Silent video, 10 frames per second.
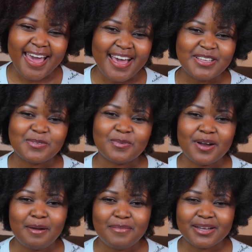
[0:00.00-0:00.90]
guys,
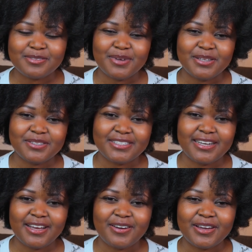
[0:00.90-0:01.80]
welcome back to my YouTube
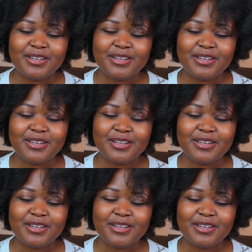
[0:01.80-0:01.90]
channel.